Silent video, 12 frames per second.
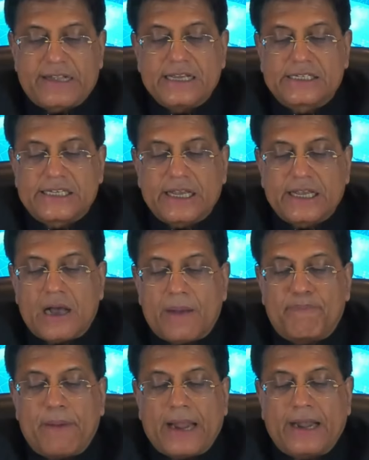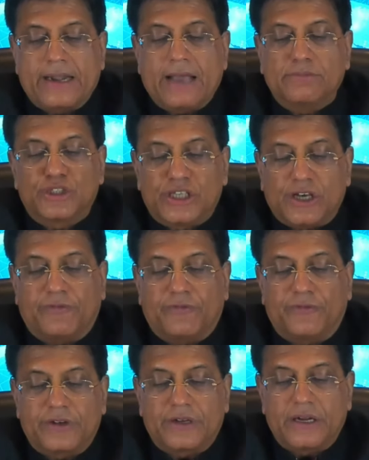are witnessing a paradigm
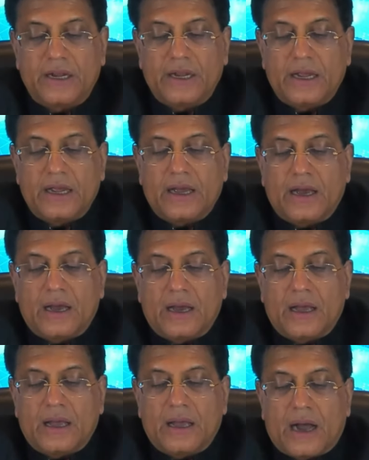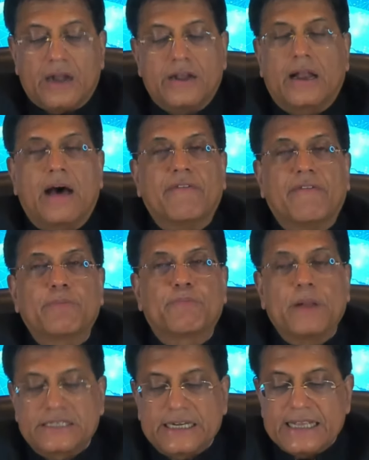shift. Under
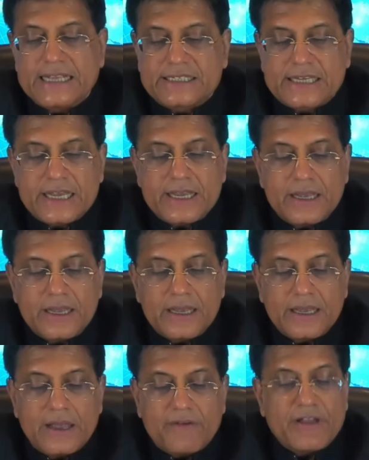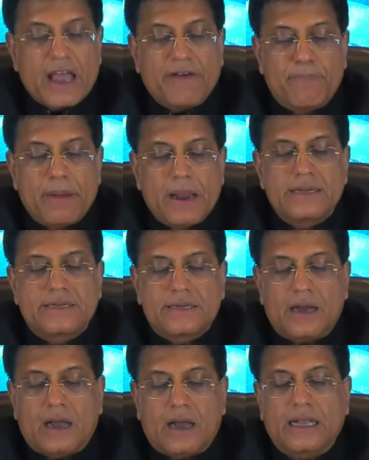our presidency, we have
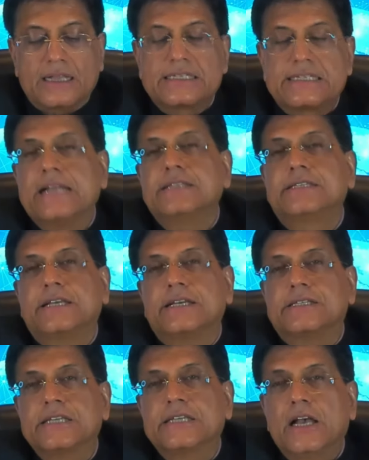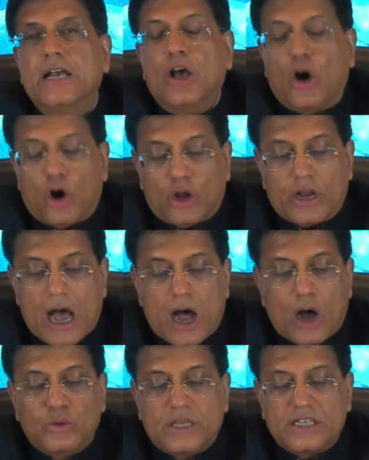built a consensus on
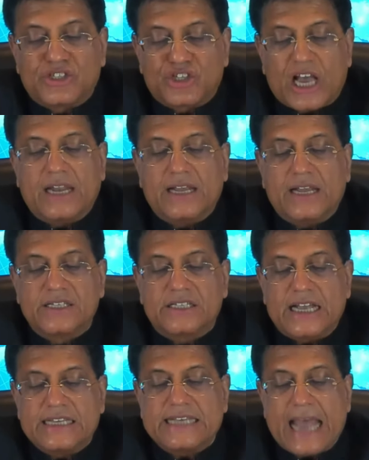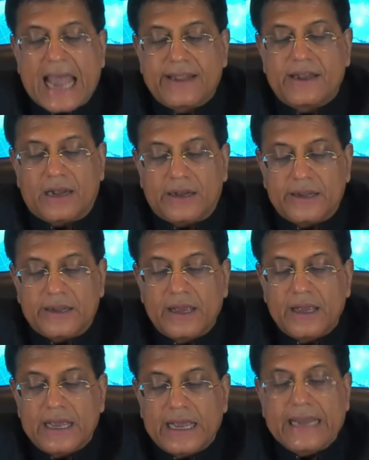how this challenge is handled
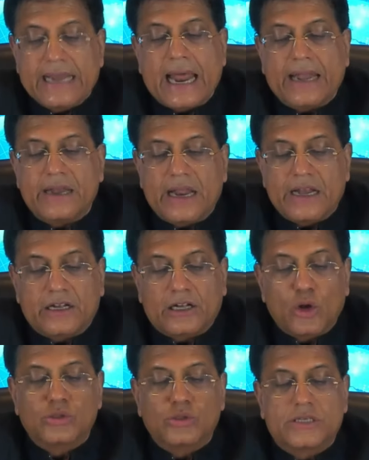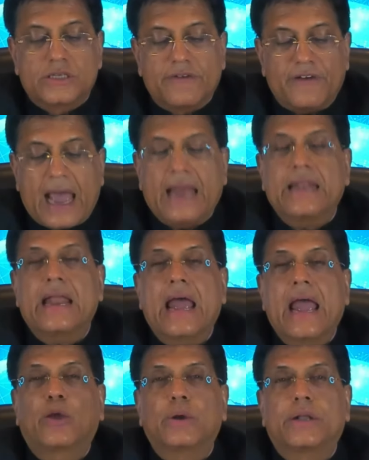in an inclusive
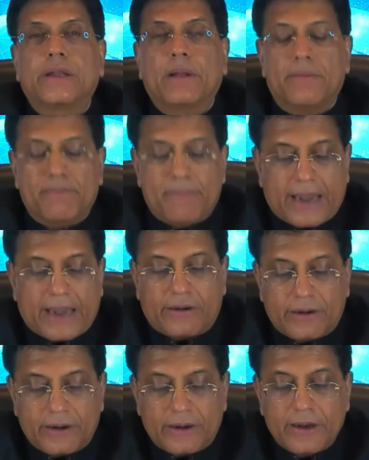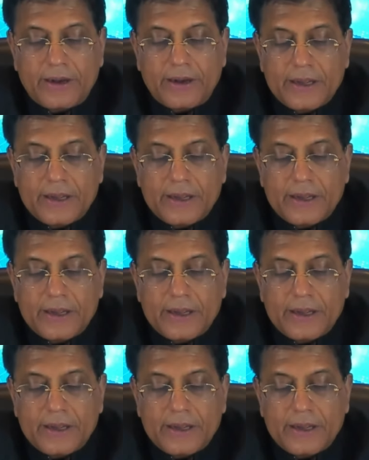and equitable manner.